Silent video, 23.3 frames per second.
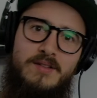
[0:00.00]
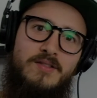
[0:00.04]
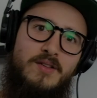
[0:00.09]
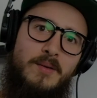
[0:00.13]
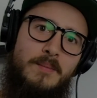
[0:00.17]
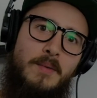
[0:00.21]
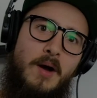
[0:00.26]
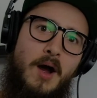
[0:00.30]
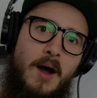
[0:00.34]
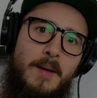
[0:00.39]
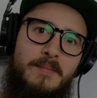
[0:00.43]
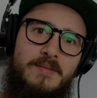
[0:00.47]
some
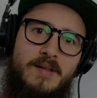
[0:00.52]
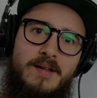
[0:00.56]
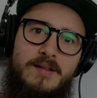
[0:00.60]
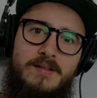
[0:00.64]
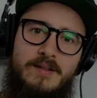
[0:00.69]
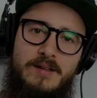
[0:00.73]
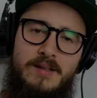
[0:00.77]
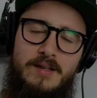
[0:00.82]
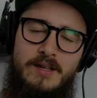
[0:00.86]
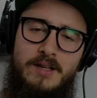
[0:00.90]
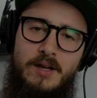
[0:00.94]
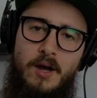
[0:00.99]
hops at
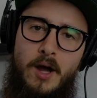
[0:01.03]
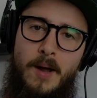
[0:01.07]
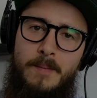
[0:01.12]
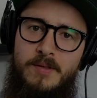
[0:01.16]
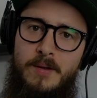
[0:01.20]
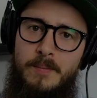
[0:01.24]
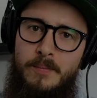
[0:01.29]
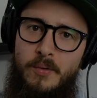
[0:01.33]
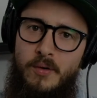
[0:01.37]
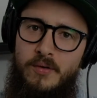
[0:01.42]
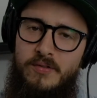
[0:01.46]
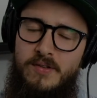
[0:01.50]
the Hops
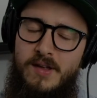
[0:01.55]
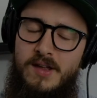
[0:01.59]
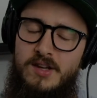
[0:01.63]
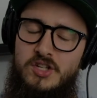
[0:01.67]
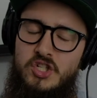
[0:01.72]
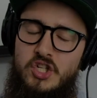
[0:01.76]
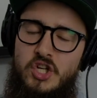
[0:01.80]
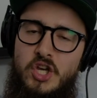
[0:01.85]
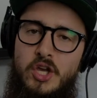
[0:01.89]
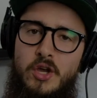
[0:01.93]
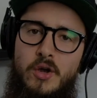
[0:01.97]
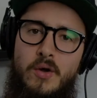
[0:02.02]
and Bros
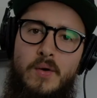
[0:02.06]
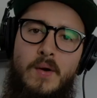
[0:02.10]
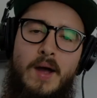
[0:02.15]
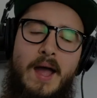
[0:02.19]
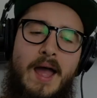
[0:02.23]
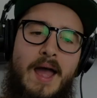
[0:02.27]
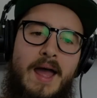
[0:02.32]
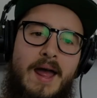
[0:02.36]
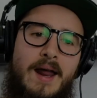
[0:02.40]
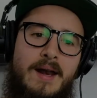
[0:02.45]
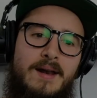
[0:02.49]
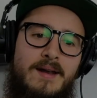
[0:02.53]
HQ,
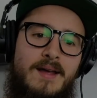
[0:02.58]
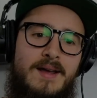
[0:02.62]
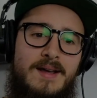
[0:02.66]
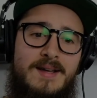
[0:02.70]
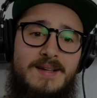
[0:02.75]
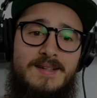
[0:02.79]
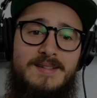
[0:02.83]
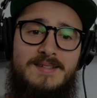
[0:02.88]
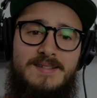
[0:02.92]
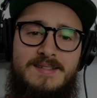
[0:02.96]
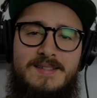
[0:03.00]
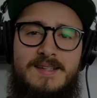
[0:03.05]
and
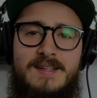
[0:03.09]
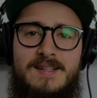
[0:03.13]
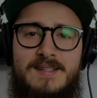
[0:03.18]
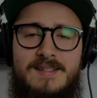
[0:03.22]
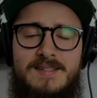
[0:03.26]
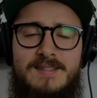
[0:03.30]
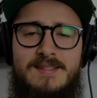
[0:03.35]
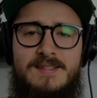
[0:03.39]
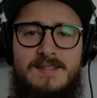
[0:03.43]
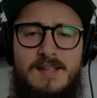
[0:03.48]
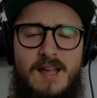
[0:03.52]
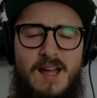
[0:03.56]

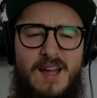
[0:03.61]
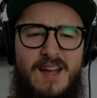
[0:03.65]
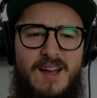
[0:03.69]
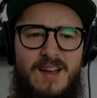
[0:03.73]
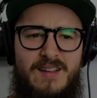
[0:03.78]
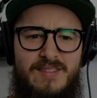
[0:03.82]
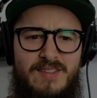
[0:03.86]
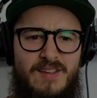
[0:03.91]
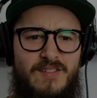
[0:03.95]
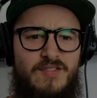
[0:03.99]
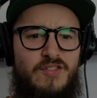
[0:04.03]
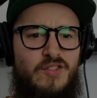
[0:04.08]
since
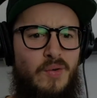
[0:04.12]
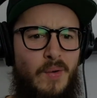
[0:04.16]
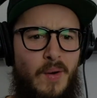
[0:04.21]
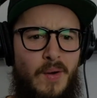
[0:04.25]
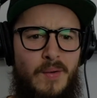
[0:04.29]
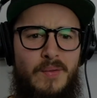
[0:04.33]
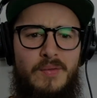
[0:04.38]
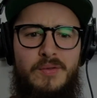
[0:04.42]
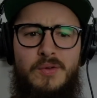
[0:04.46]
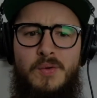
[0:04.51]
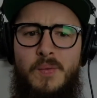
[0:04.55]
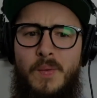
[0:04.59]
they've
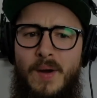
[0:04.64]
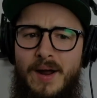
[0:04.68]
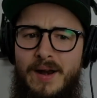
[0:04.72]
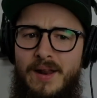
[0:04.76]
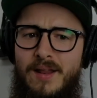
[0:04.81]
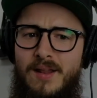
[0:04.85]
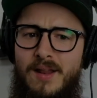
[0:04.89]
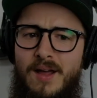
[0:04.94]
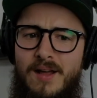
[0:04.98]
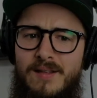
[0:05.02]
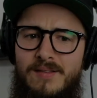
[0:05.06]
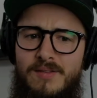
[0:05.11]
grown quite a
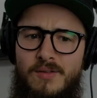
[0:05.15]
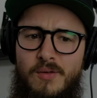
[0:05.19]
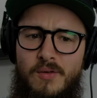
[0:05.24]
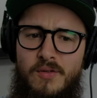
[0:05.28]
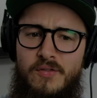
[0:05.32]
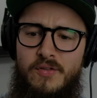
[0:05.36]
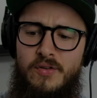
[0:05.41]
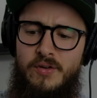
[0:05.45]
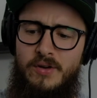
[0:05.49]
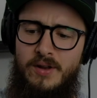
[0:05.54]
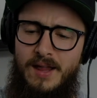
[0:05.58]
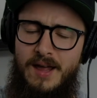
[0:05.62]
lot
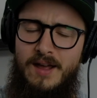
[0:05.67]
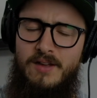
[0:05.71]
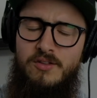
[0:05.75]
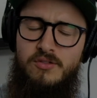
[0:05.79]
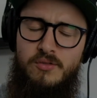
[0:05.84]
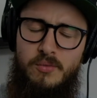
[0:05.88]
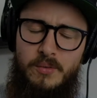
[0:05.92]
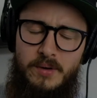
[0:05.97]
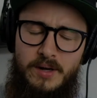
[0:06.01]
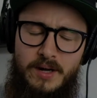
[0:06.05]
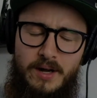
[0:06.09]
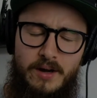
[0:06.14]
over the last
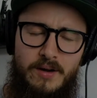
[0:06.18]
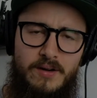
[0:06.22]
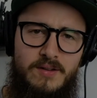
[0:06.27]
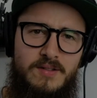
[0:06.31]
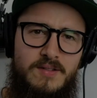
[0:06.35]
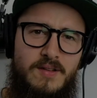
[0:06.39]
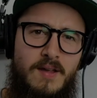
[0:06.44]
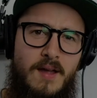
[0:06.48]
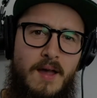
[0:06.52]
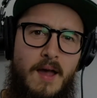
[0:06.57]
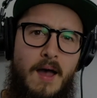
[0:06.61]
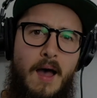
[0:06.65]
3
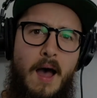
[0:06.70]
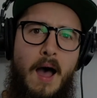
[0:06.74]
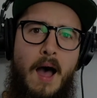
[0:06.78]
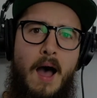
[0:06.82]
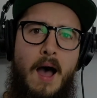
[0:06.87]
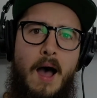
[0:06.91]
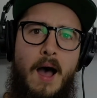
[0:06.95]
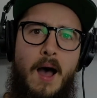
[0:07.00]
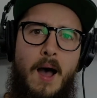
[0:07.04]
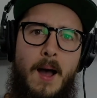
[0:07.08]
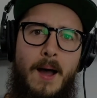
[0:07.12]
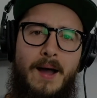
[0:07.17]
years,
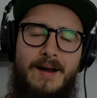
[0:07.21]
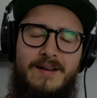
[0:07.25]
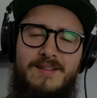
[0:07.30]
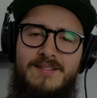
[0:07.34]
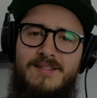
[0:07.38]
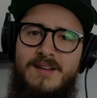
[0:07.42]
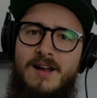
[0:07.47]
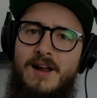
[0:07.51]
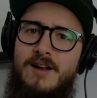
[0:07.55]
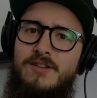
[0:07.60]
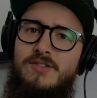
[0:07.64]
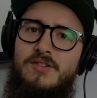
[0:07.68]
I
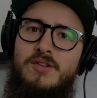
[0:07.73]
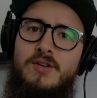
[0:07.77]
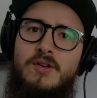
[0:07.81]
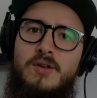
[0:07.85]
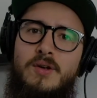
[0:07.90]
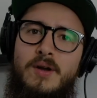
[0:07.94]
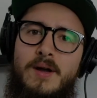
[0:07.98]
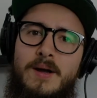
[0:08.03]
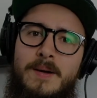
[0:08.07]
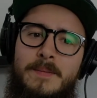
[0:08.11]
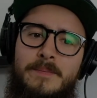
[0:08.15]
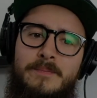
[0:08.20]
decided
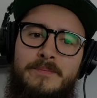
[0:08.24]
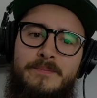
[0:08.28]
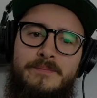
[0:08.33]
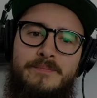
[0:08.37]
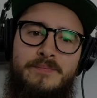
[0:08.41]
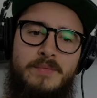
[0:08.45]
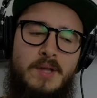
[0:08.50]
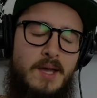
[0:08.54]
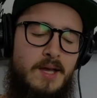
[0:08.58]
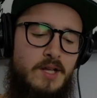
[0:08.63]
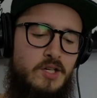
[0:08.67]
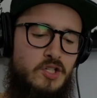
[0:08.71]
to
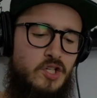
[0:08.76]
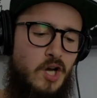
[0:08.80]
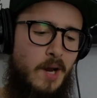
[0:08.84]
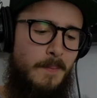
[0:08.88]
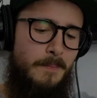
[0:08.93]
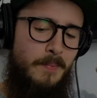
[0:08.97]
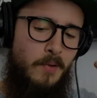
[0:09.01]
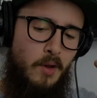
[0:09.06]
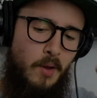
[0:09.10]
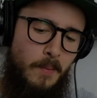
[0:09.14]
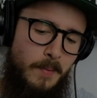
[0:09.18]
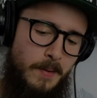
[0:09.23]

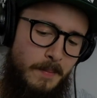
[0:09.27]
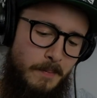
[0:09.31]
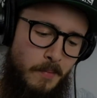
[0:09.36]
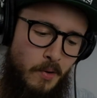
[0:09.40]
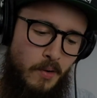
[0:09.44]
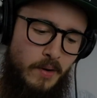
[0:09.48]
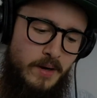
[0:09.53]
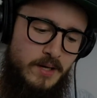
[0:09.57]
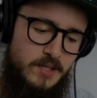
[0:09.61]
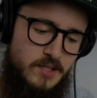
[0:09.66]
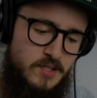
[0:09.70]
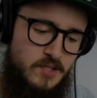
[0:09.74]
jump a little bit
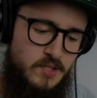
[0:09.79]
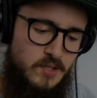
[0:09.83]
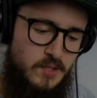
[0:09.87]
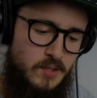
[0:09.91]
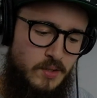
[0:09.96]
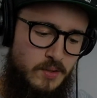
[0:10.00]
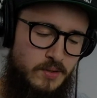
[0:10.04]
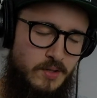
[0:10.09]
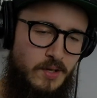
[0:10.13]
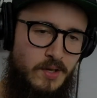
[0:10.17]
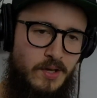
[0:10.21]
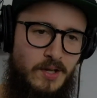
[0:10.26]
more
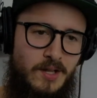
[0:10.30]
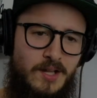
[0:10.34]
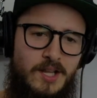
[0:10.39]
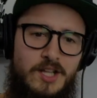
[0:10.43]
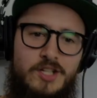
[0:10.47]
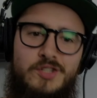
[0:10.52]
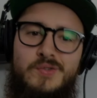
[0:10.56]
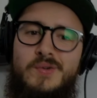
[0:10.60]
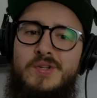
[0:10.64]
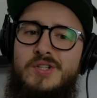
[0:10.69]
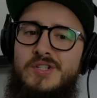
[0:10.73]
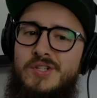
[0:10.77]
into the
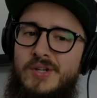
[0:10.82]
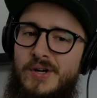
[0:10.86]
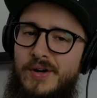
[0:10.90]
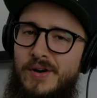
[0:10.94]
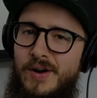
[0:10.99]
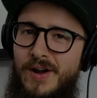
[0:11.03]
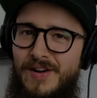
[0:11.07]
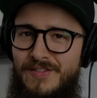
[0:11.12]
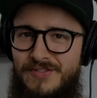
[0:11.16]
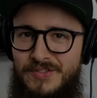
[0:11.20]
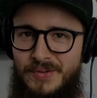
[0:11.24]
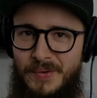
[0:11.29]
literature
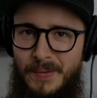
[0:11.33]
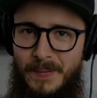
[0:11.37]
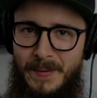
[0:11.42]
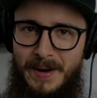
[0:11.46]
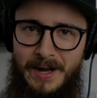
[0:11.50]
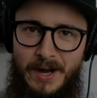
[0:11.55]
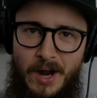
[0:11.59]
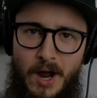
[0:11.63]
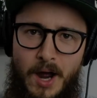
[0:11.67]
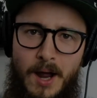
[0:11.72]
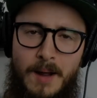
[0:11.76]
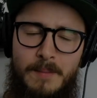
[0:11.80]
of
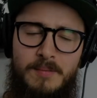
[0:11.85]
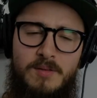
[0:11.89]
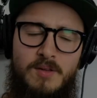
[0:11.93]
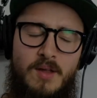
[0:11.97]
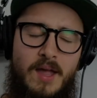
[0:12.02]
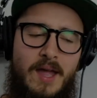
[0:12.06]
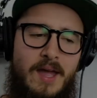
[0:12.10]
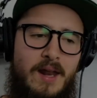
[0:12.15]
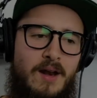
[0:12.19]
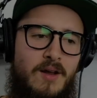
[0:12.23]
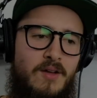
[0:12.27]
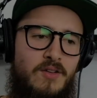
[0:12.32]
growing hops,
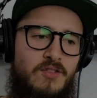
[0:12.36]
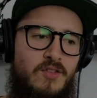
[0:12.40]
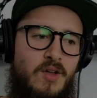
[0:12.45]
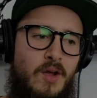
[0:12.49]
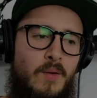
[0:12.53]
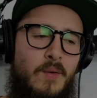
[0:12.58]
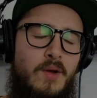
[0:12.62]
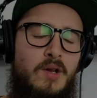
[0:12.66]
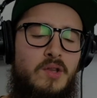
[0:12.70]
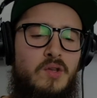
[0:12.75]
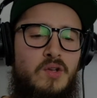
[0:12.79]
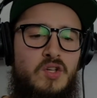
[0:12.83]
and also I
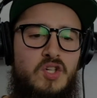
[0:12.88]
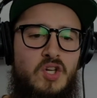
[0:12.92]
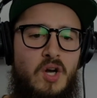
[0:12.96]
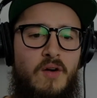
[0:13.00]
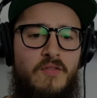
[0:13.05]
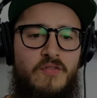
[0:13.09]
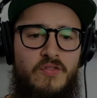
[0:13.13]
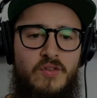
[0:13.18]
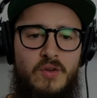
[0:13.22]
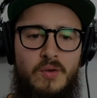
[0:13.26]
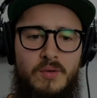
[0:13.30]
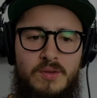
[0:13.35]
wanted to share a
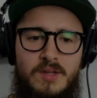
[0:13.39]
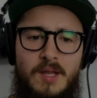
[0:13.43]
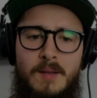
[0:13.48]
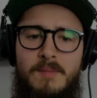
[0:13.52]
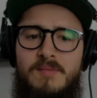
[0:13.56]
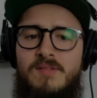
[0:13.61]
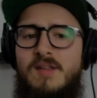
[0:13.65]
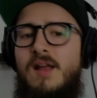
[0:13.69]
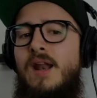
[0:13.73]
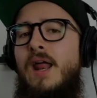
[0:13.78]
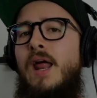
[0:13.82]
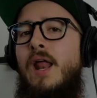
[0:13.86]
few
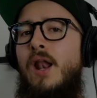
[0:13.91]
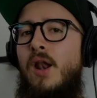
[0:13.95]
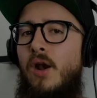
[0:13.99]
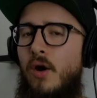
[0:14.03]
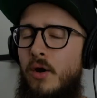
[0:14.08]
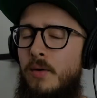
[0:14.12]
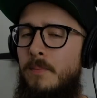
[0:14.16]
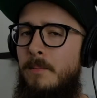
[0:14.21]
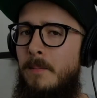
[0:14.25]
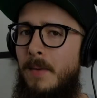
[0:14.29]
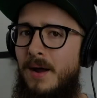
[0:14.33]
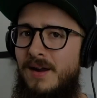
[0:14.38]
tips that I
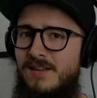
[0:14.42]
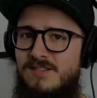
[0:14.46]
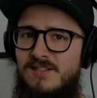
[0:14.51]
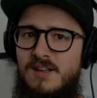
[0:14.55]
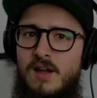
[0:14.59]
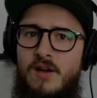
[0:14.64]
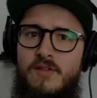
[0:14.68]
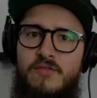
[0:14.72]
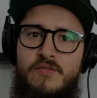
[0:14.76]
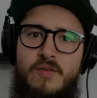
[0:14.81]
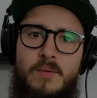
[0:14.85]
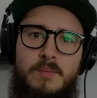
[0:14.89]
learned
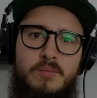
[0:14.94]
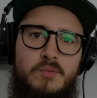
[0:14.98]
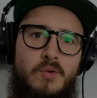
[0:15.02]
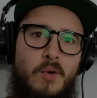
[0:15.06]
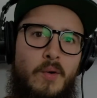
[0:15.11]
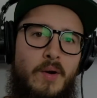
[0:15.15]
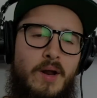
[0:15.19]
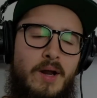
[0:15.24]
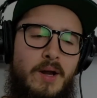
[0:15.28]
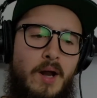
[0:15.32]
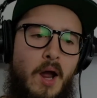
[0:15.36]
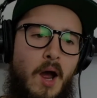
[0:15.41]
myself from
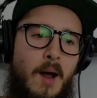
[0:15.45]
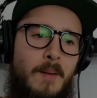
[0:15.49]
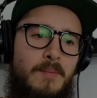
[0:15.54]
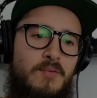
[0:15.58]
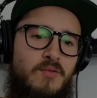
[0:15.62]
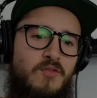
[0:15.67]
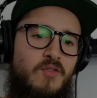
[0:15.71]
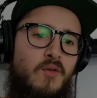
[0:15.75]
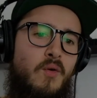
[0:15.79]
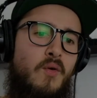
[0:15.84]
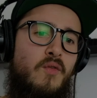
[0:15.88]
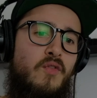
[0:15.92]
growing
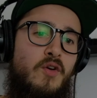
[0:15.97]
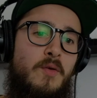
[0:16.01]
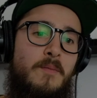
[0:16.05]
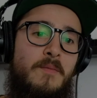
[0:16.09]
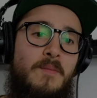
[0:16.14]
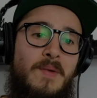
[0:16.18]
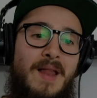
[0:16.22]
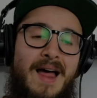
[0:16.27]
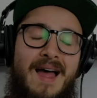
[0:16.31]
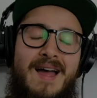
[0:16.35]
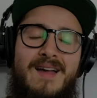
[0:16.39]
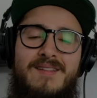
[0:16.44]
hops over the
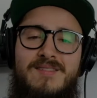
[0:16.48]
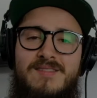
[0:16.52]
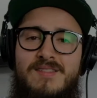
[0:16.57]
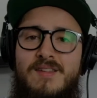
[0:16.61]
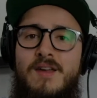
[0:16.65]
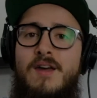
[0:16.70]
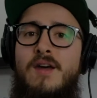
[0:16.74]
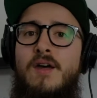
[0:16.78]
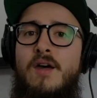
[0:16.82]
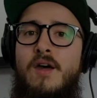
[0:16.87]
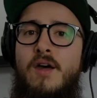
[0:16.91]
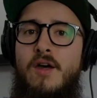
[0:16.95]
last
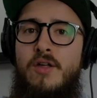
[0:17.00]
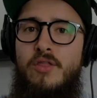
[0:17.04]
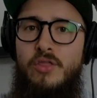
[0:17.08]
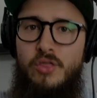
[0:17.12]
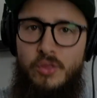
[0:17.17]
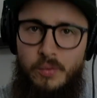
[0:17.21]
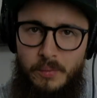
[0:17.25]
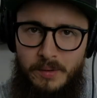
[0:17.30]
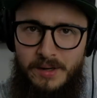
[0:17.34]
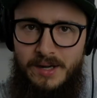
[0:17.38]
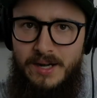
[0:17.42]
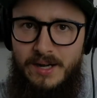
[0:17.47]

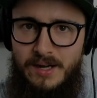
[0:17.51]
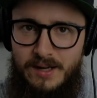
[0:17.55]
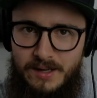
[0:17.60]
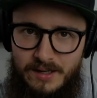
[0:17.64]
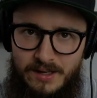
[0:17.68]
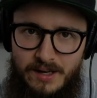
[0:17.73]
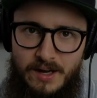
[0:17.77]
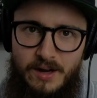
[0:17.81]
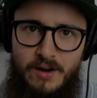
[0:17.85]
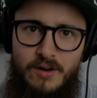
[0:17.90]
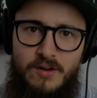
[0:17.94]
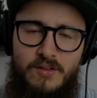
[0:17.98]
3
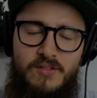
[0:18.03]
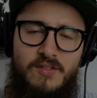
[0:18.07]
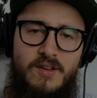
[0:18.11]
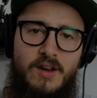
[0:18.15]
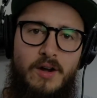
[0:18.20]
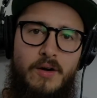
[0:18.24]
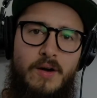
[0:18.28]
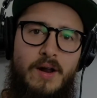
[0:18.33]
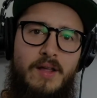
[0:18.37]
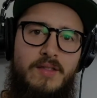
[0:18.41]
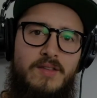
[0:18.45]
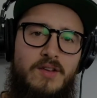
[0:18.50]
years
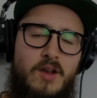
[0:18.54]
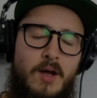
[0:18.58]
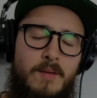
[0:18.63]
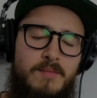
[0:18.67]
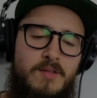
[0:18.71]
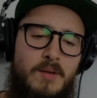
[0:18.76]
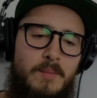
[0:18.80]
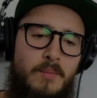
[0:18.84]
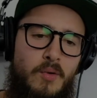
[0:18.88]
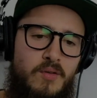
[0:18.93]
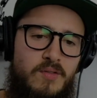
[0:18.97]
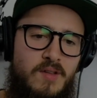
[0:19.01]
here at the Hops
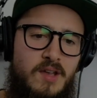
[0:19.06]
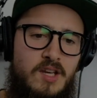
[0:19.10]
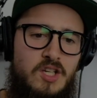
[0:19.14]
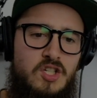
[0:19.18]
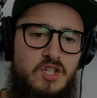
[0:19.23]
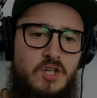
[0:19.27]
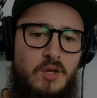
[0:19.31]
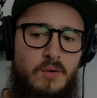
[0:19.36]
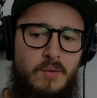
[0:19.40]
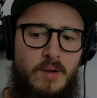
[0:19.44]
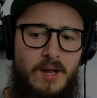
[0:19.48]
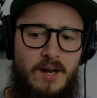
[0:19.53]
and Bros
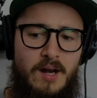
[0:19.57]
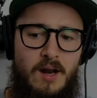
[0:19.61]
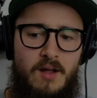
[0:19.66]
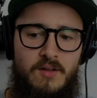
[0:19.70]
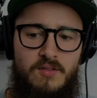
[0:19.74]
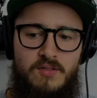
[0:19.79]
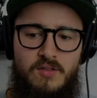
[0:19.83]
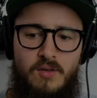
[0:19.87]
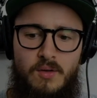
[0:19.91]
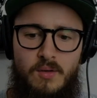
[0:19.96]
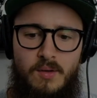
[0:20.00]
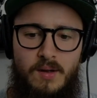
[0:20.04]
HQ, and
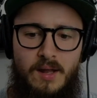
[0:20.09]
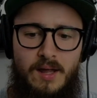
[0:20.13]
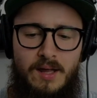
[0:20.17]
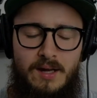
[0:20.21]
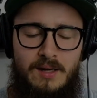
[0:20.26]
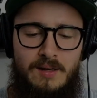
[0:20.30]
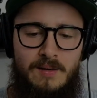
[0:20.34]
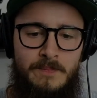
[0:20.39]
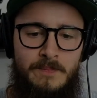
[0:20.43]
also like